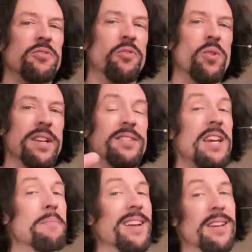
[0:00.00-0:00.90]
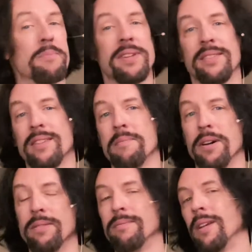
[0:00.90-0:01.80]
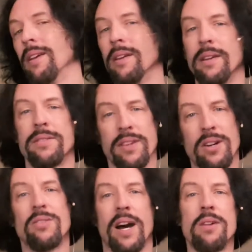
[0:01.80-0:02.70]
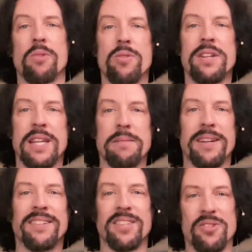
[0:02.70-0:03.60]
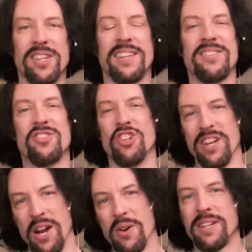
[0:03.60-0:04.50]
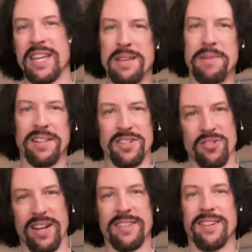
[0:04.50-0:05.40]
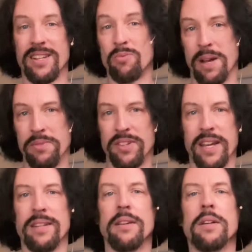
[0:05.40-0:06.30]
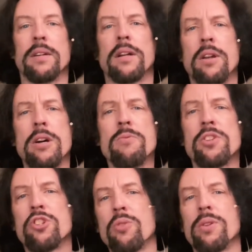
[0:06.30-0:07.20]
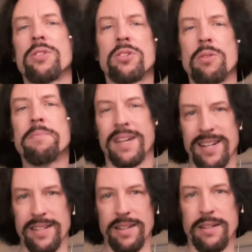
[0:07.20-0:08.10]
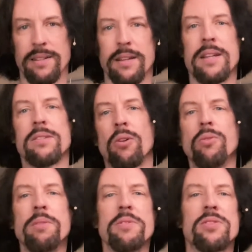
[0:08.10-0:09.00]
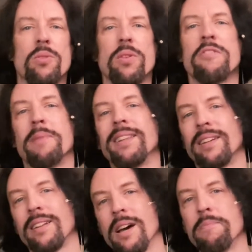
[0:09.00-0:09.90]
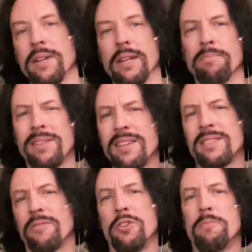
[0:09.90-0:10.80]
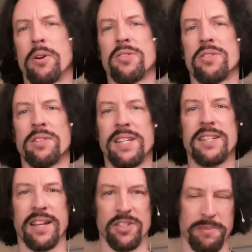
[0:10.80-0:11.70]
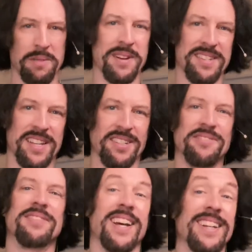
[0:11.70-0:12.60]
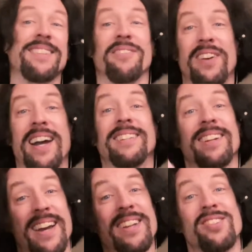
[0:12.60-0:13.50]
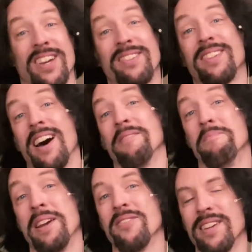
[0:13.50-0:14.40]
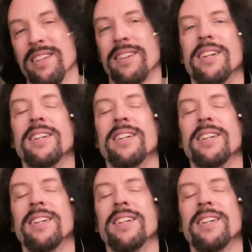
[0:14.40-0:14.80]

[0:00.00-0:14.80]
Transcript: voice in my company's demo. So I wrote an email using his generic email address on his website, along with a short script idea, and told him the story of my little company, plus a few personal details about myself, like the fact that I had just gotten married.